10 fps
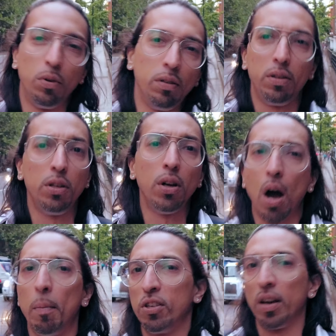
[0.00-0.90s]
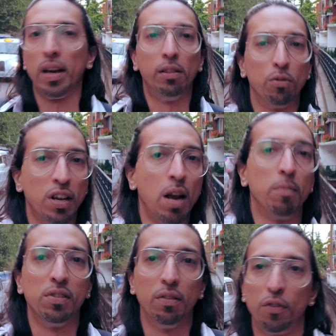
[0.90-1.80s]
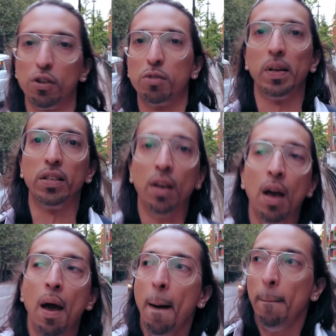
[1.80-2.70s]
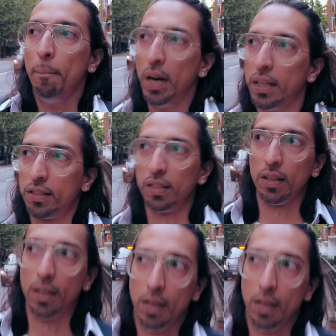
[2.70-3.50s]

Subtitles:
or you know how much I hate those cameras in the first place, but